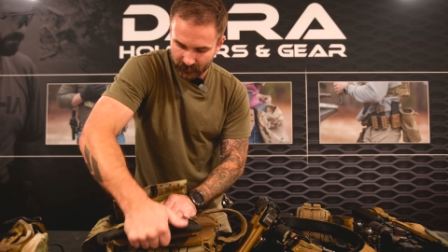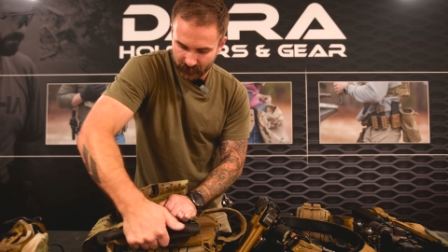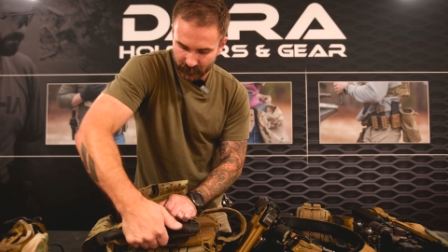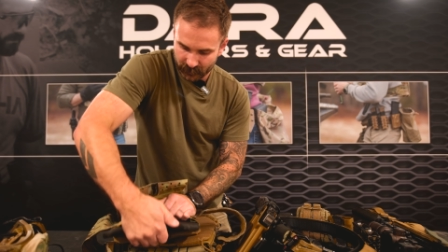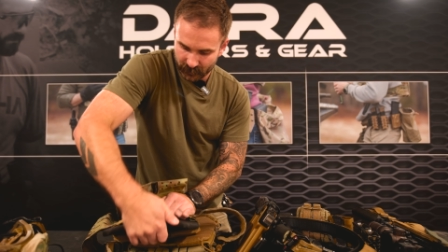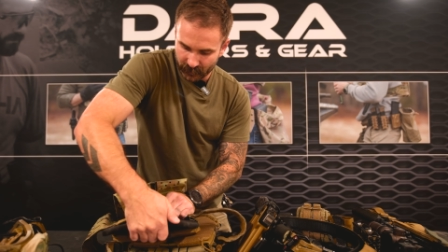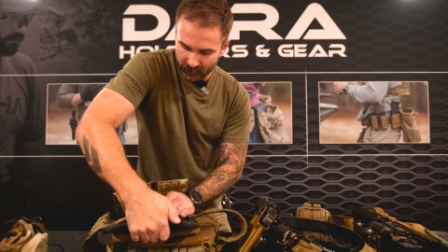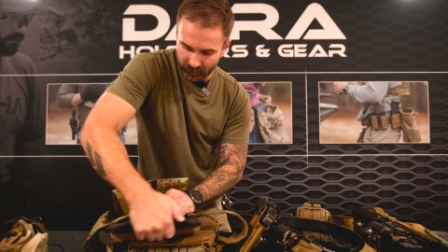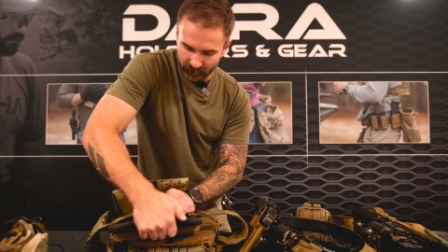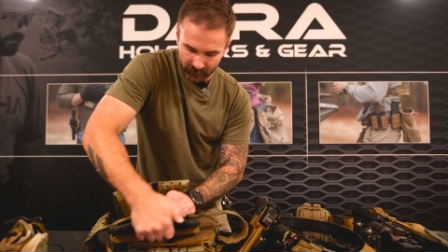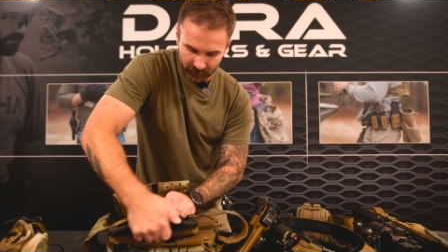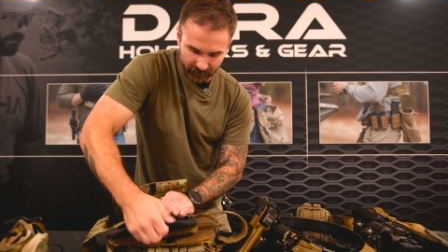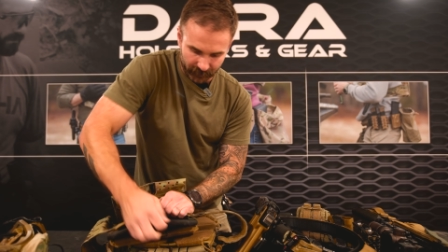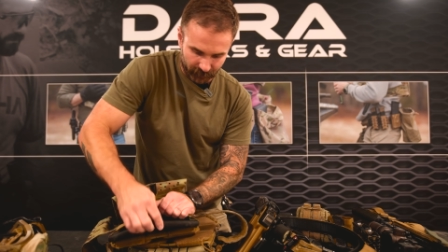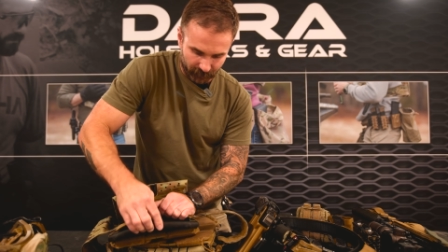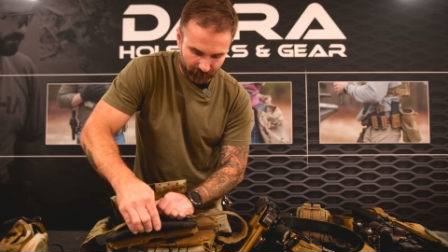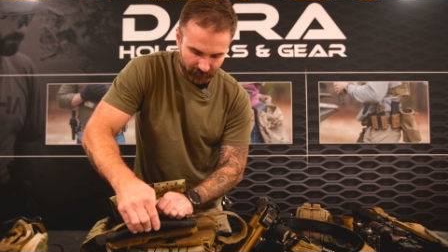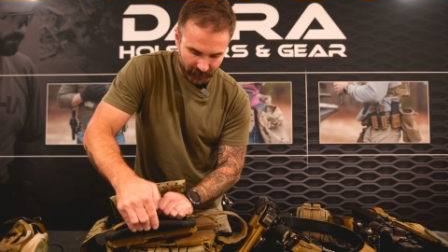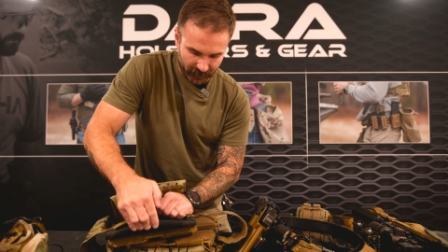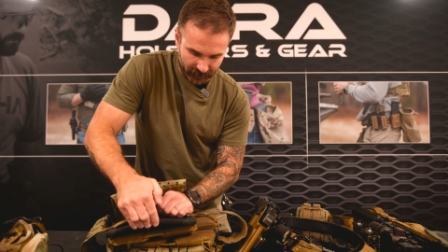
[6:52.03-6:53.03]
they're a
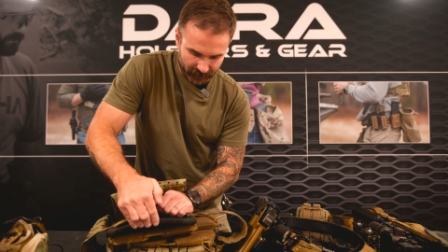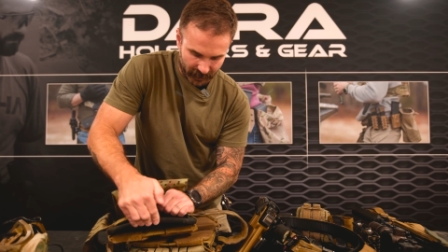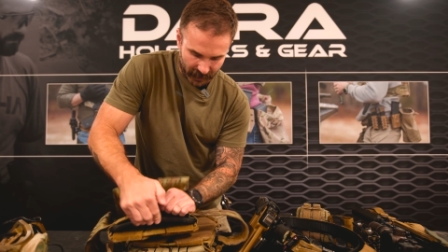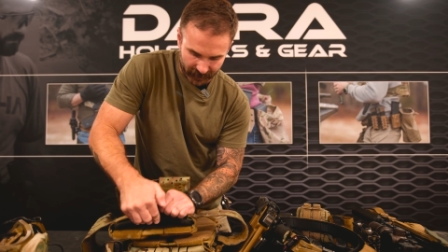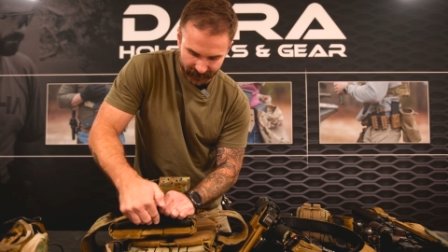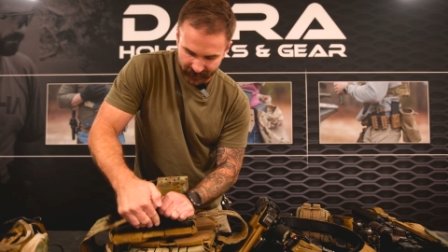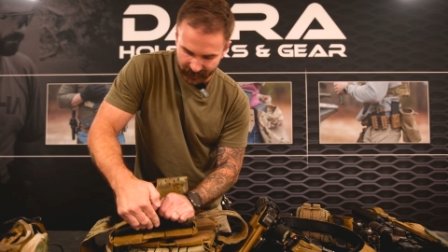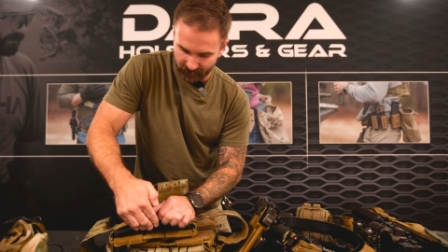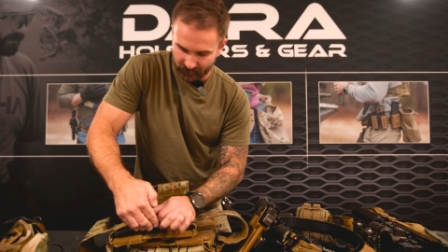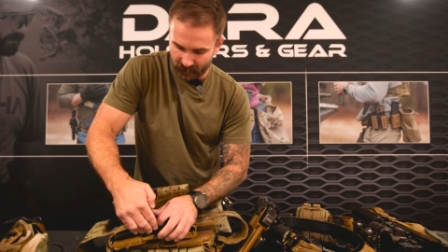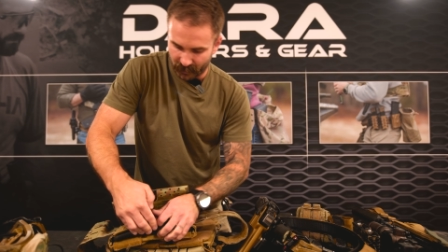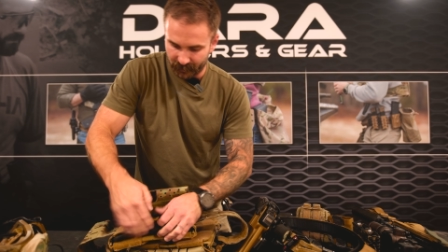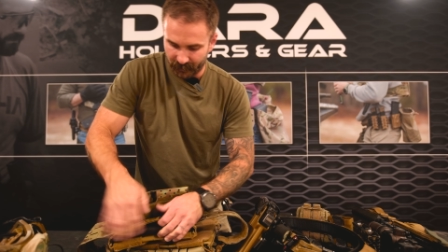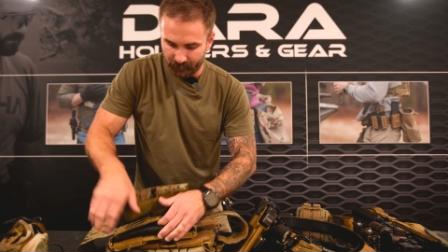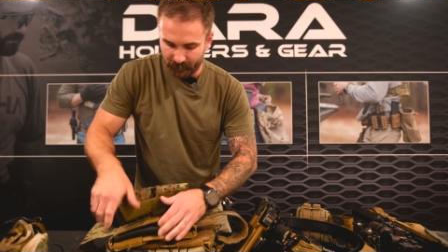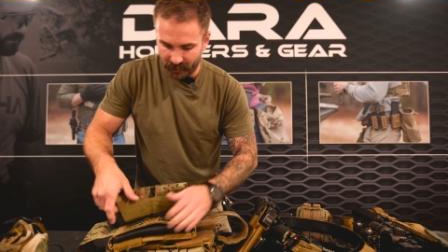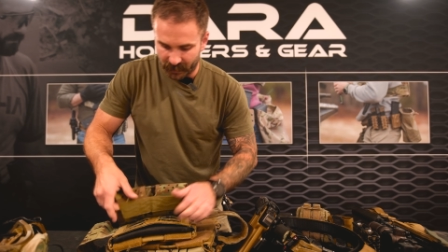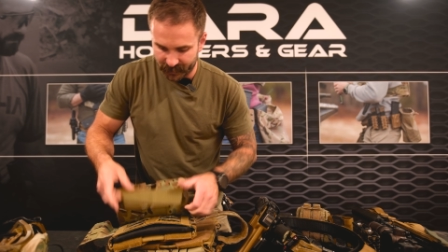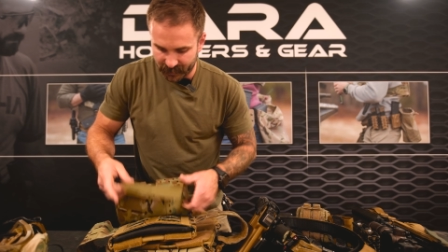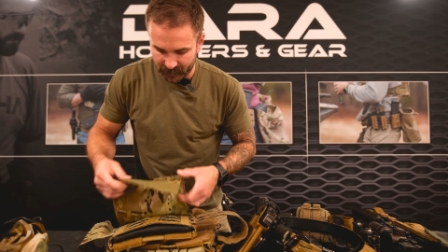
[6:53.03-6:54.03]
little bit nicer on the
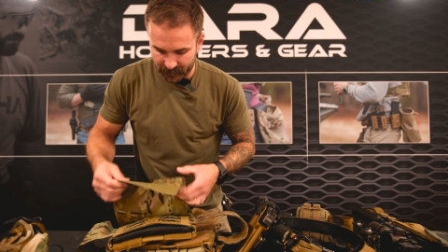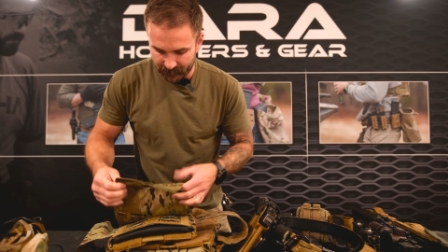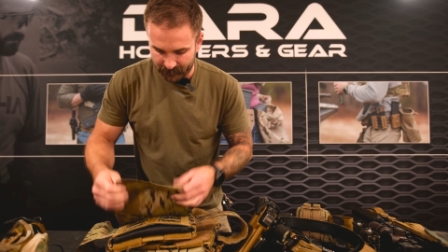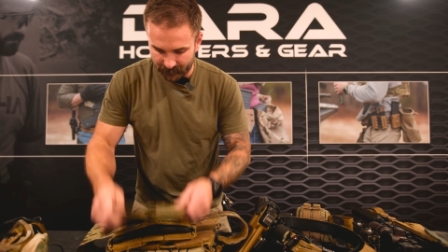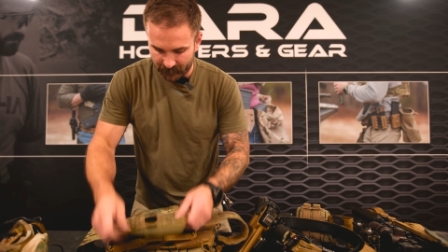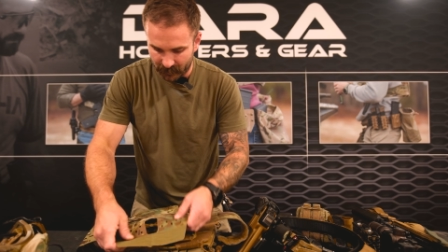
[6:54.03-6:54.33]
budget.